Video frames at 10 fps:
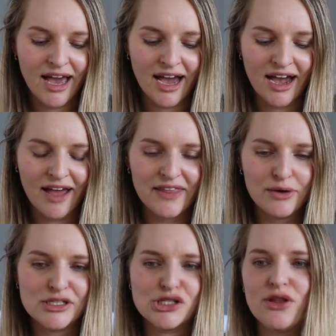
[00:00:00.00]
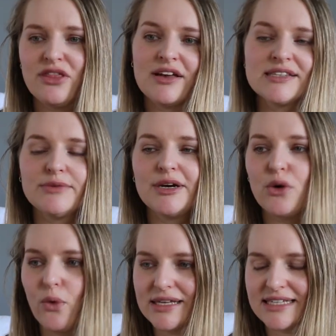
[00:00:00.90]
And there were certain things that
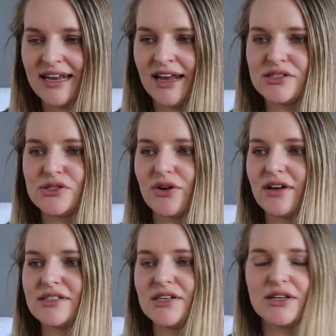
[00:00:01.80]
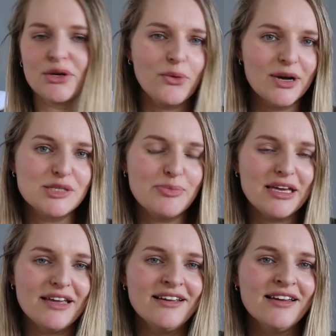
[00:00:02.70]
we'd always get in our stockings. So there'd always
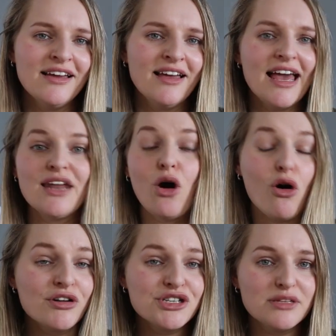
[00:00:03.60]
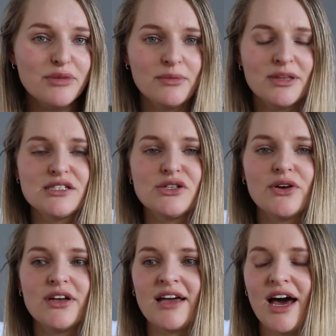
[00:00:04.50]
be an orange at the bottom of the
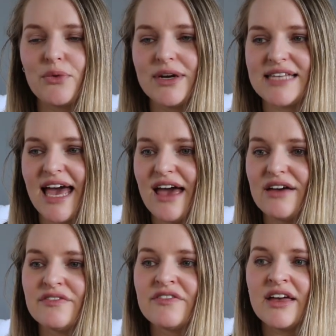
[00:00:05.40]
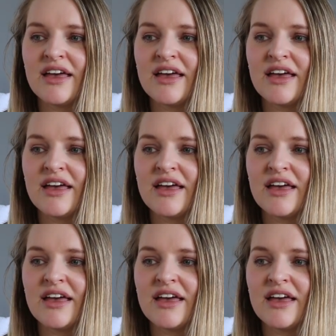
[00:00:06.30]
stocking. I'd always have